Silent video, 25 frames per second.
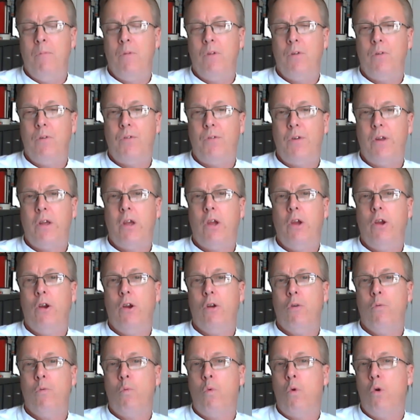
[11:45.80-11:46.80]

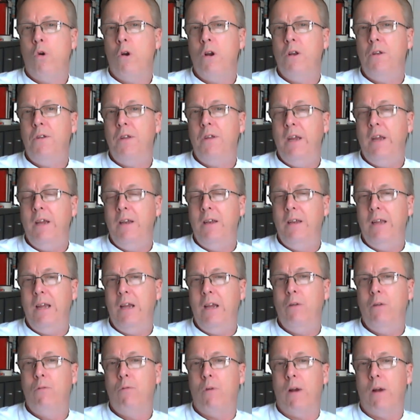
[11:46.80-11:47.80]
secured warranty
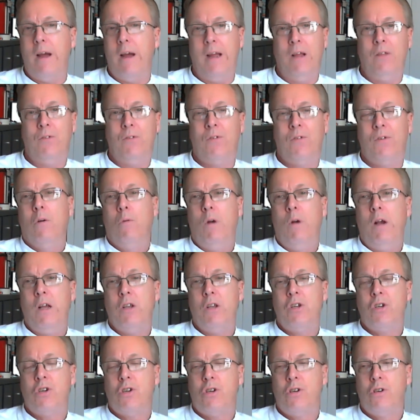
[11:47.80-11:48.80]
deed rights,
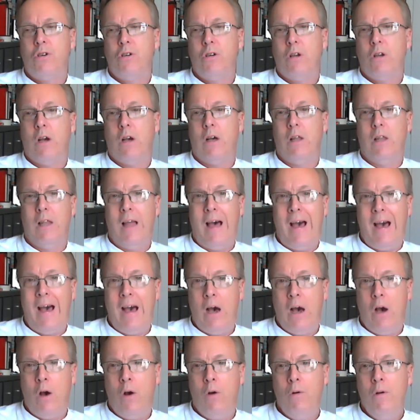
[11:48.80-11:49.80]
which
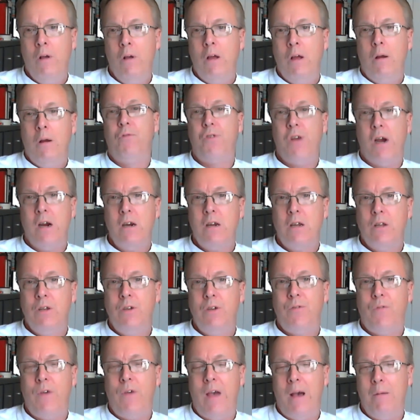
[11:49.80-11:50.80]
allow
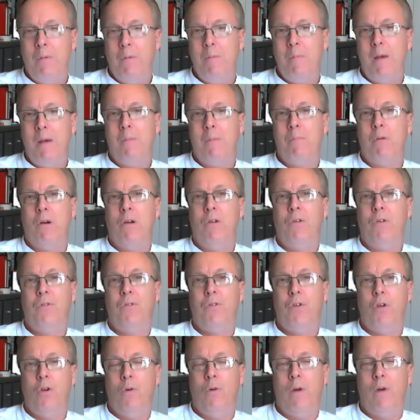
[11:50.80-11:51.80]
Junkins family members
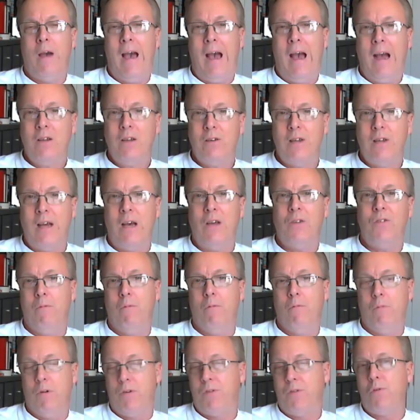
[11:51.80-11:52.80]
to access,
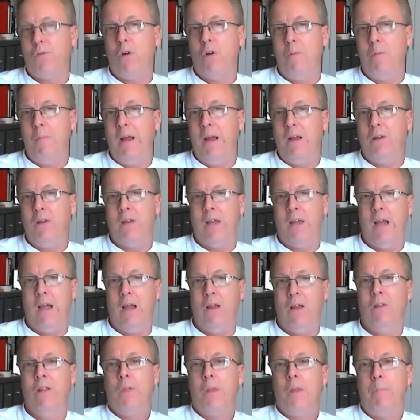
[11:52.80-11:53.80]
restore, and
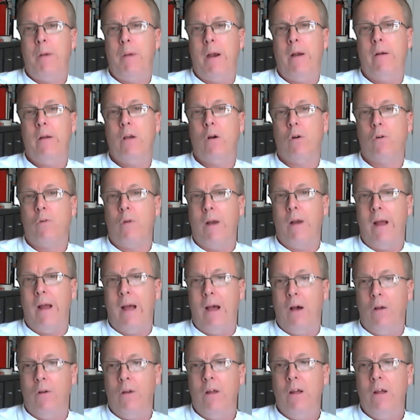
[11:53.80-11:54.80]
maintain the burial ground.